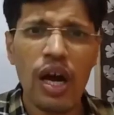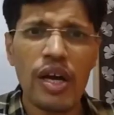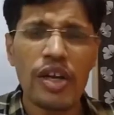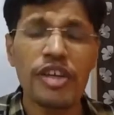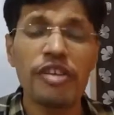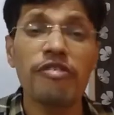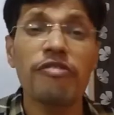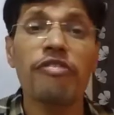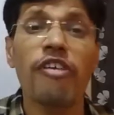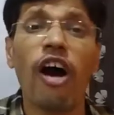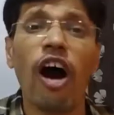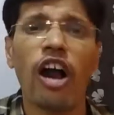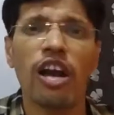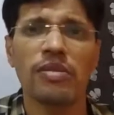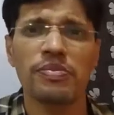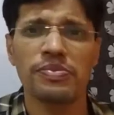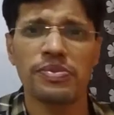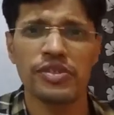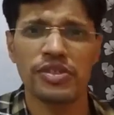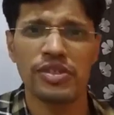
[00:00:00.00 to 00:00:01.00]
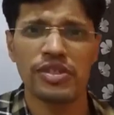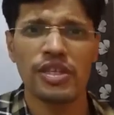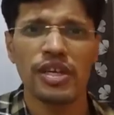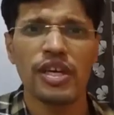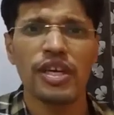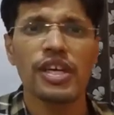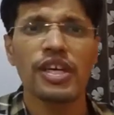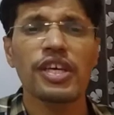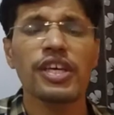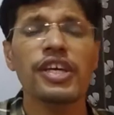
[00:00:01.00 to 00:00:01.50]
involves
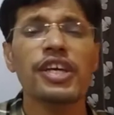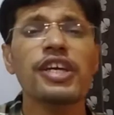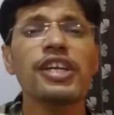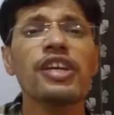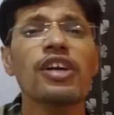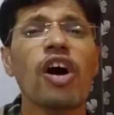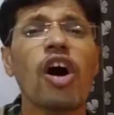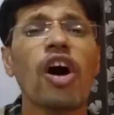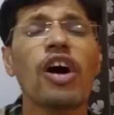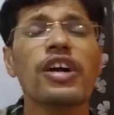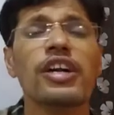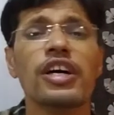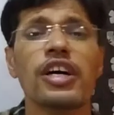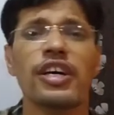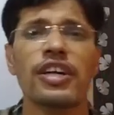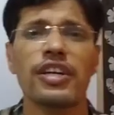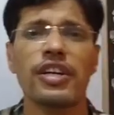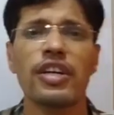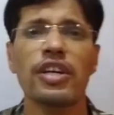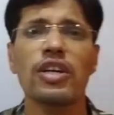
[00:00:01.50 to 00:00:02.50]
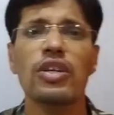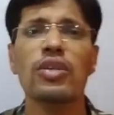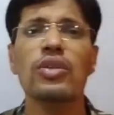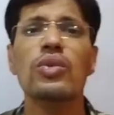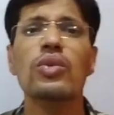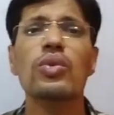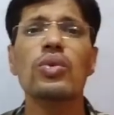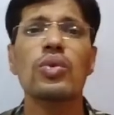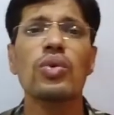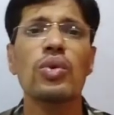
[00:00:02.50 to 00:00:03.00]
in order
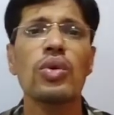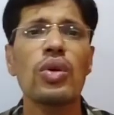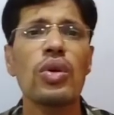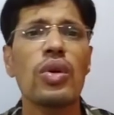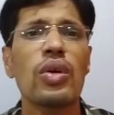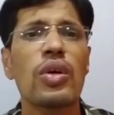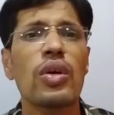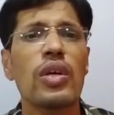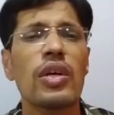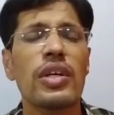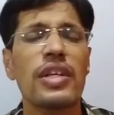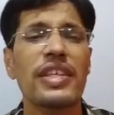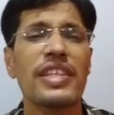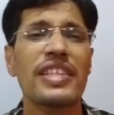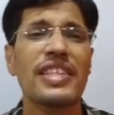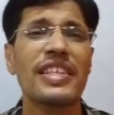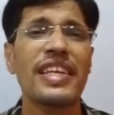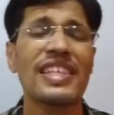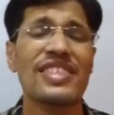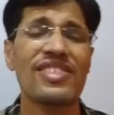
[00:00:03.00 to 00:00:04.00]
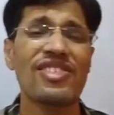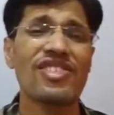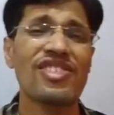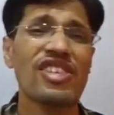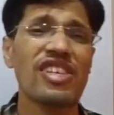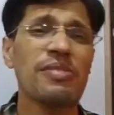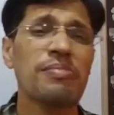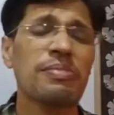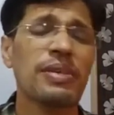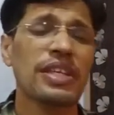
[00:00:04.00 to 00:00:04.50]
to
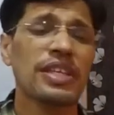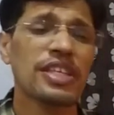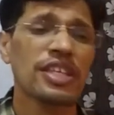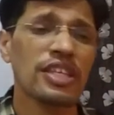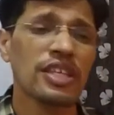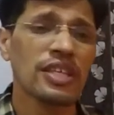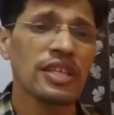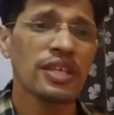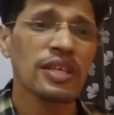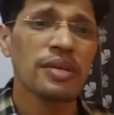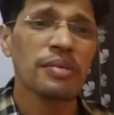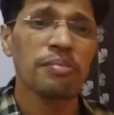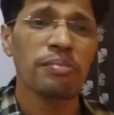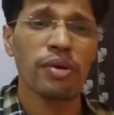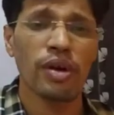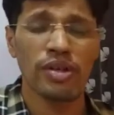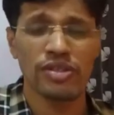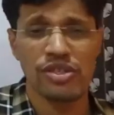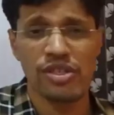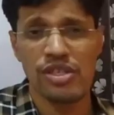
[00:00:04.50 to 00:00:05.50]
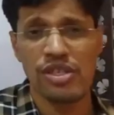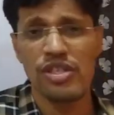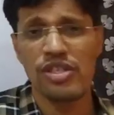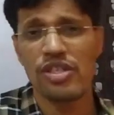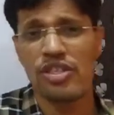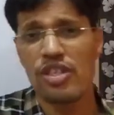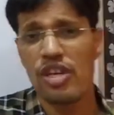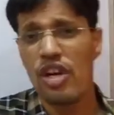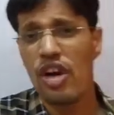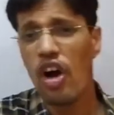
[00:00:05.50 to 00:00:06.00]
decision making
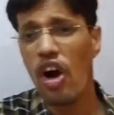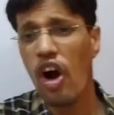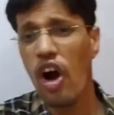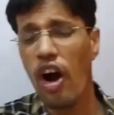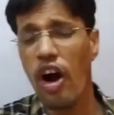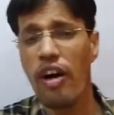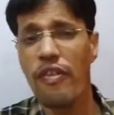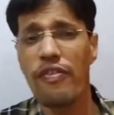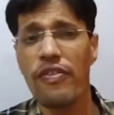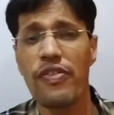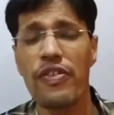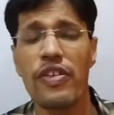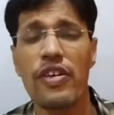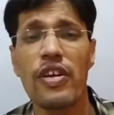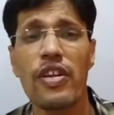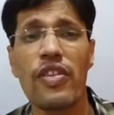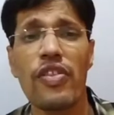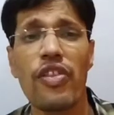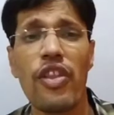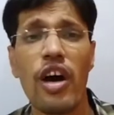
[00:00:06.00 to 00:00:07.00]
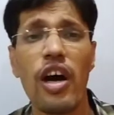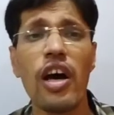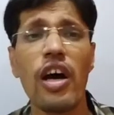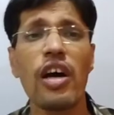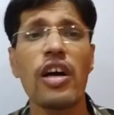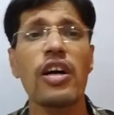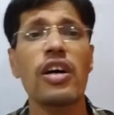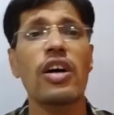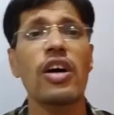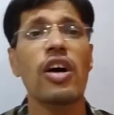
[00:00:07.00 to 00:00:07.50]
process of the
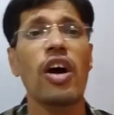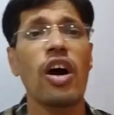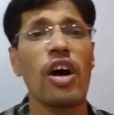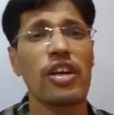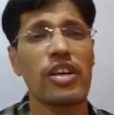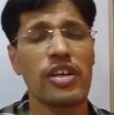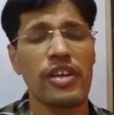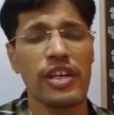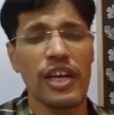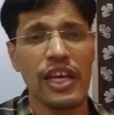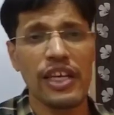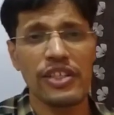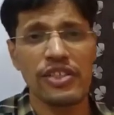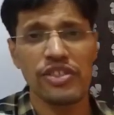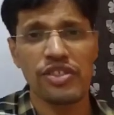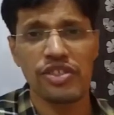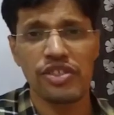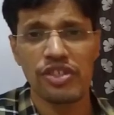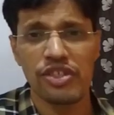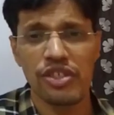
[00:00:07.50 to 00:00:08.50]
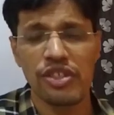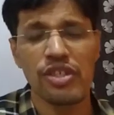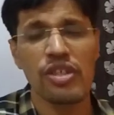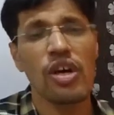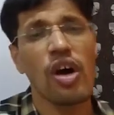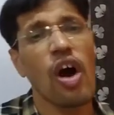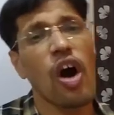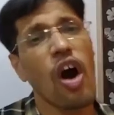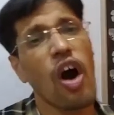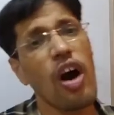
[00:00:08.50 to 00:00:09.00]
organization
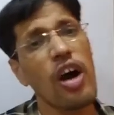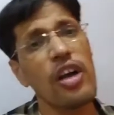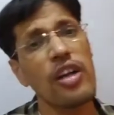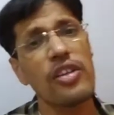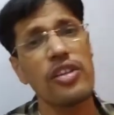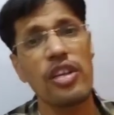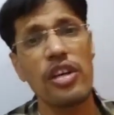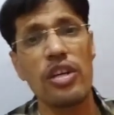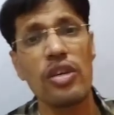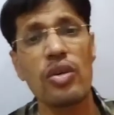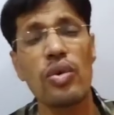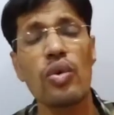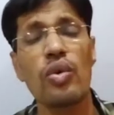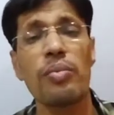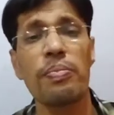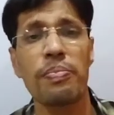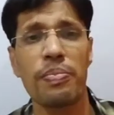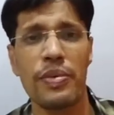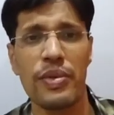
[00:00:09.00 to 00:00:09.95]
or the group.